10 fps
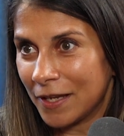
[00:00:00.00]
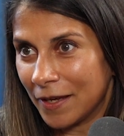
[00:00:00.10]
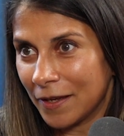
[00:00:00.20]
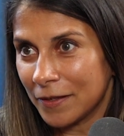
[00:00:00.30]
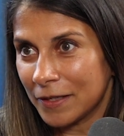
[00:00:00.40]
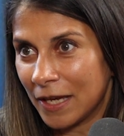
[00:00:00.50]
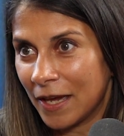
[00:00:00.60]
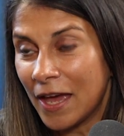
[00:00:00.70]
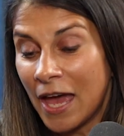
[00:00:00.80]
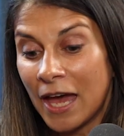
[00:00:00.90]

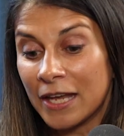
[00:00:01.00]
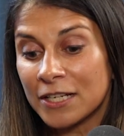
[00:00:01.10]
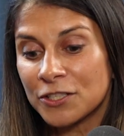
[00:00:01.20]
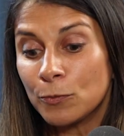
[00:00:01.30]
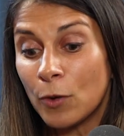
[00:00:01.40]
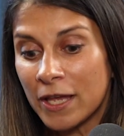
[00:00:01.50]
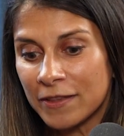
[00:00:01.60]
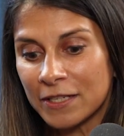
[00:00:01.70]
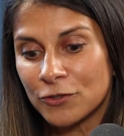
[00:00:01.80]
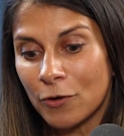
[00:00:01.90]
Yeah. And actually where
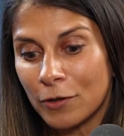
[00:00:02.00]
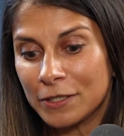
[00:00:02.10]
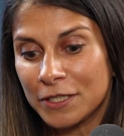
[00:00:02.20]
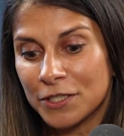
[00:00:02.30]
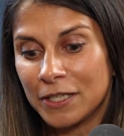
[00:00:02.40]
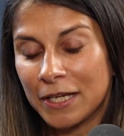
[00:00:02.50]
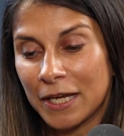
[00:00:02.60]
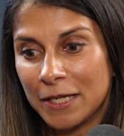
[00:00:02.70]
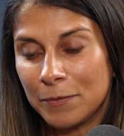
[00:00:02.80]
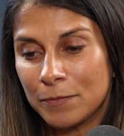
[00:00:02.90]
that trial initially
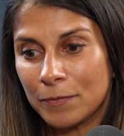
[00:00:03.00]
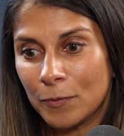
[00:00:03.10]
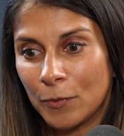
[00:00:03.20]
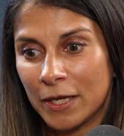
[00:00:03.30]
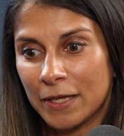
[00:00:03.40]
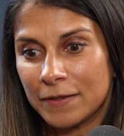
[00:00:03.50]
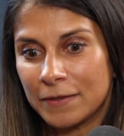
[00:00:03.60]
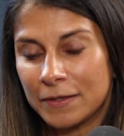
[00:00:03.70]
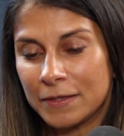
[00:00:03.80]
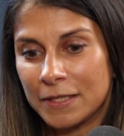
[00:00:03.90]
came, where
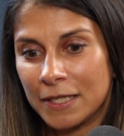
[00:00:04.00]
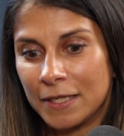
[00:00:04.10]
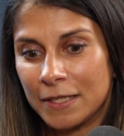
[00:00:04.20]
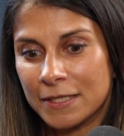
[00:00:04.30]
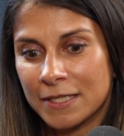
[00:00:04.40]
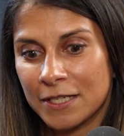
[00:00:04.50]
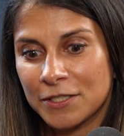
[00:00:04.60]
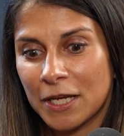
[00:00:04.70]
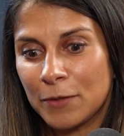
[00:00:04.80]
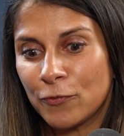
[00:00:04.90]
the
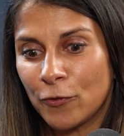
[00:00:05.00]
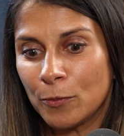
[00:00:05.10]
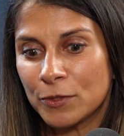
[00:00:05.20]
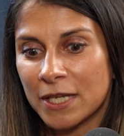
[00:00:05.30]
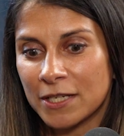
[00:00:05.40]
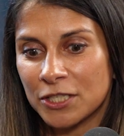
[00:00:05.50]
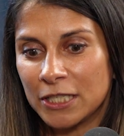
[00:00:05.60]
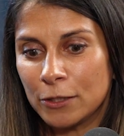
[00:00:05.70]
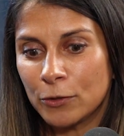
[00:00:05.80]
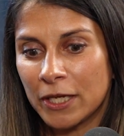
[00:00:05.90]
indication came from, was
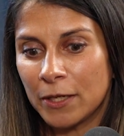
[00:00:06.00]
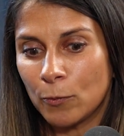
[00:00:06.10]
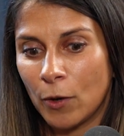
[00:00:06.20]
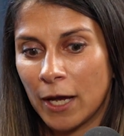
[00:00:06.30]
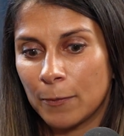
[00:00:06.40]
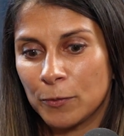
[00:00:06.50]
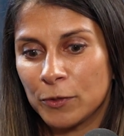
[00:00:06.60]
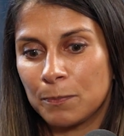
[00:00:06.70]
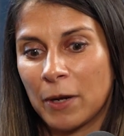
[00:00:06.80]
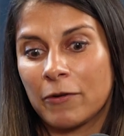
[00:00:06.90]
actually looking at what happened
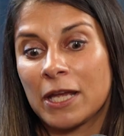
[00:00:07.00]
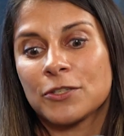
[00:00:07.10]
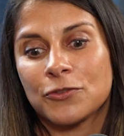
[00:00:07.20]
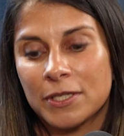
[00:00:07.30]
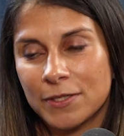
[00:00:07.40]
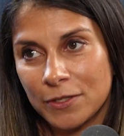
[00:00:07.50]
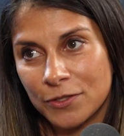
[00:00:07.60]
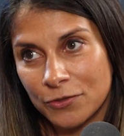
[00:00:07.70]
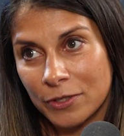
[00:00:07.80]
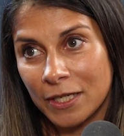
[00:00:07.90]
with bariatric
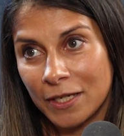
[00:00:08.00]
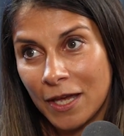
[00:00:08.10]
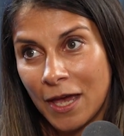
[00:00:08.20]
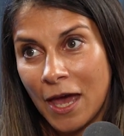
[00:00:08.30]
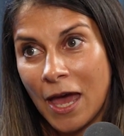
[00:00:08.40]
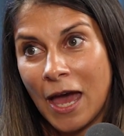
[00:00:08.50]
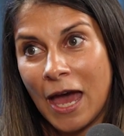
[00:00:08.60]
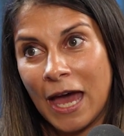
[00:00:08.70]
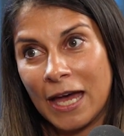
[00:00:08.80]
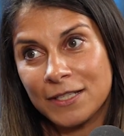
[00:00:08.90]
surgery
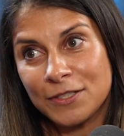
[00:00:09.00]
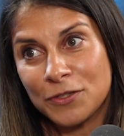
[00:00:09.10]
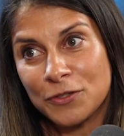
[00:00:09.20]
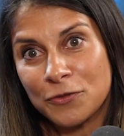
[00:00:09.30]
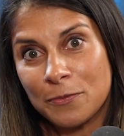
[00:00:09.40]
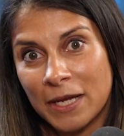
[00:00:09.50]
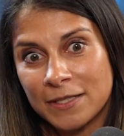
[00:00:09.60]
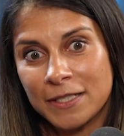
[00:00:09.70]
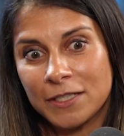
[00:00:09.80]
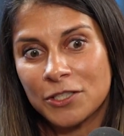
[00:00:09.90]
and the
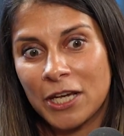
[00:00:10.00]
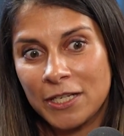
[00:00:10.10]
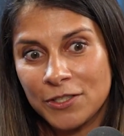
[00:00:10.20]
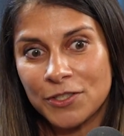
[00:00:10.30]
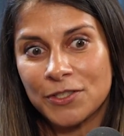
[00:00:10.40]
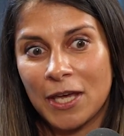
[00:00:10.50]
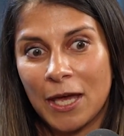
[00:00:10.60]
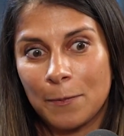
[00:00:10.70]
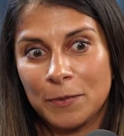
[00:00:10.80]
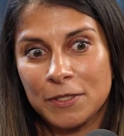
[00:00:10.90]
dramatic changes that
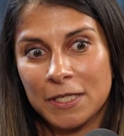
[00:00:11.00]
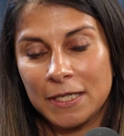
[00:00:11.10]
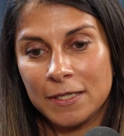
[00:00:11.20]
happened